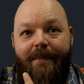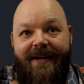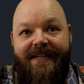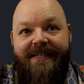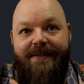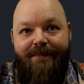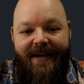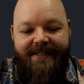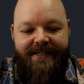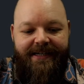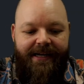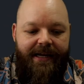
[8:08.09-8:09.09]
But this is
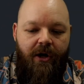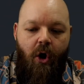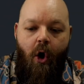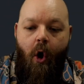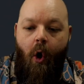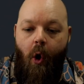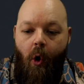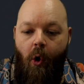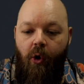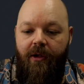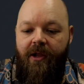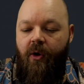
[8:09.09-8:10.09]
basically
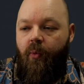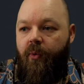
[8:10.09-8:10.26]
all